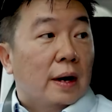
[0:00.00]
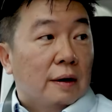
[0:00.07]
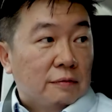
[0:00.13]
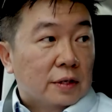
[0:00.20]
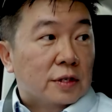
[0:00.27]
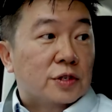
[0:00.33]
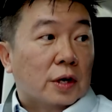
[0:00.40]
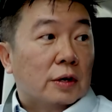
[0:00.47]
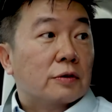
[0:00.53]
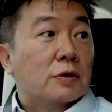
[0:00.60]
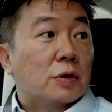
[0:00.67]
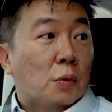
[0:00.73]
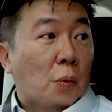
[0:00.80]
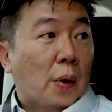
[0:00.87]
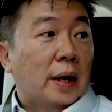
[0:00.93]
have the
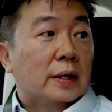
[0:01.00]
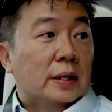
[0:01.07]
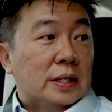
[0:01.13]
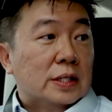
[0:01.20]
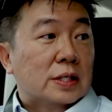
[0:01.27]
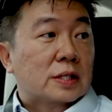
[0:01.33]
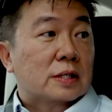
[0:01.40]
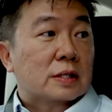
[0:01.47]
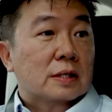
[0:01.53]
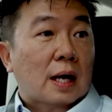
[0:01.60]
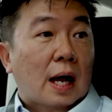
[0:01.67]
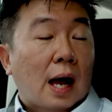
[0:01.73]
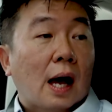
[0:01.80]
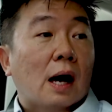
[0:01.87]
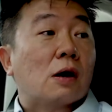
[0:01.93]
general awareness
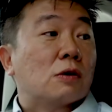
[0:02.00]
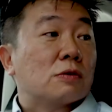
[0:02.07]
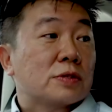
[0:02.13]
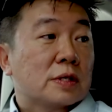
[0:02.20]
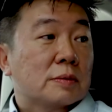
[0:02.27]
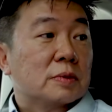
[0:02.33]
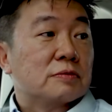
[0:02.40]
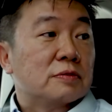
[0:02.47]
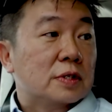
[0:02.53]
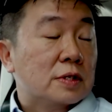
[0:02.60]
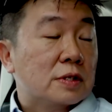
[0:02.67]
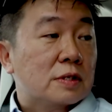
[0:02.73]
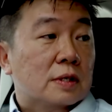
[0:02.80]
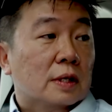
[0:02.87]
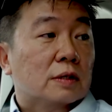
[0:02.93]
how some of
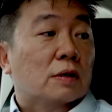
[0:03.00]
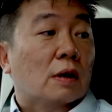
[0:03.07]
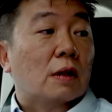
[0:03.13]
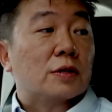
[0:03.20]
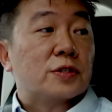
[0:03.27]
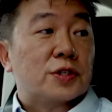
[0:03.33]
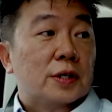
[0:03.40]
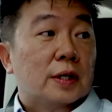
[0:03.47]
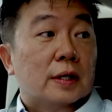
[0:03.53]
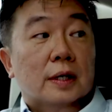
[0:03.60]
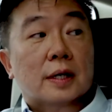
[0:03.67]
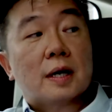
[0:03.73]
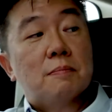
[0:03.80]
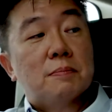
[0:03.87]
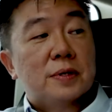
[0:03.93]
these technology and the
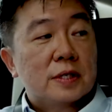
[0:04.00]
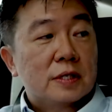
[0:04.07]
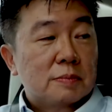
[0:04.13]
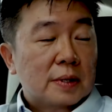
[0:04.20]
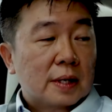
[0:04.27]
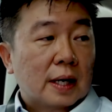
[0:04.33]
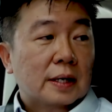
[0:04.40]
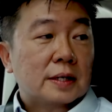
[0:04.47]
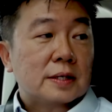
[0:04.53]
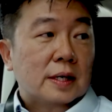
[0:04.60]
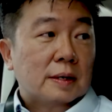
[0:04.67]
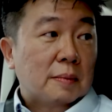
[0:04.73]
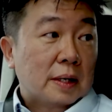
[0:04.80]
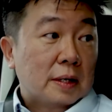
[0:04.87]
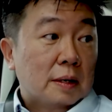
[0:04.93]
companies behind
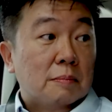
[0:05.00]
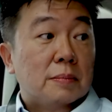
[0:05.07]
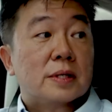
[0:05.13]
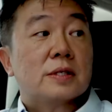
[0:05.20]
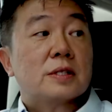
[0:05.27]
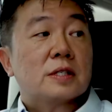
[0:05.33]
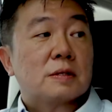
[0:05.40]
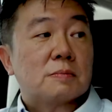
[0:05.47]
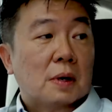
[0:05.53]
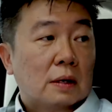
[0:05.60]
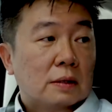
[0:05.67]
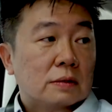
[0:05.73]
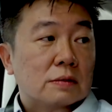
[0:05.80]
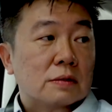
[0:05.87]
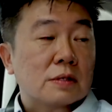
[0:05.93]
them and their business
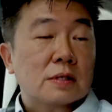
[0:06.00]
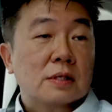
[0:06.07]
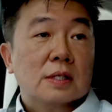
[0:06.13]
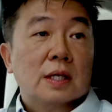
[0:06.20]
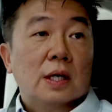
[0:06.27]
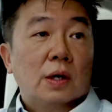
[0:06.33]
models